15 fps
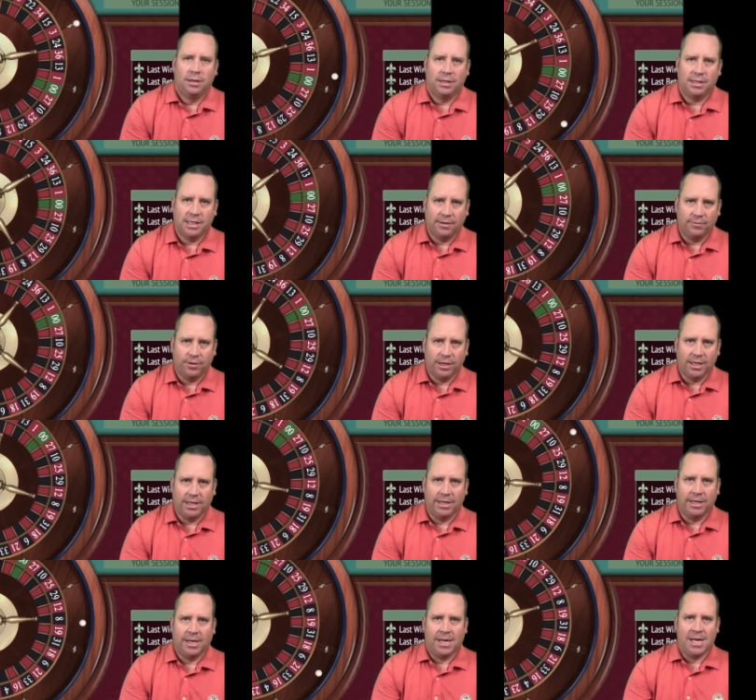Let's see if we
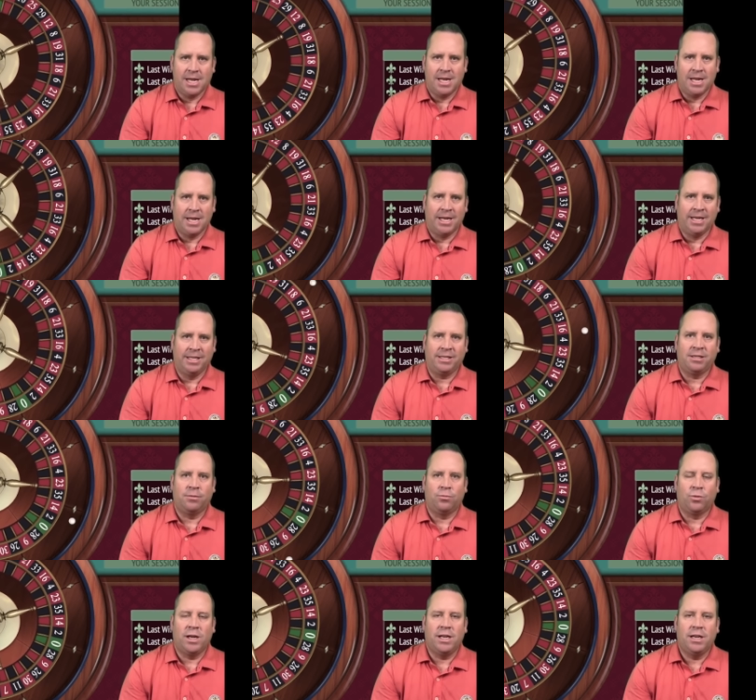can hit some red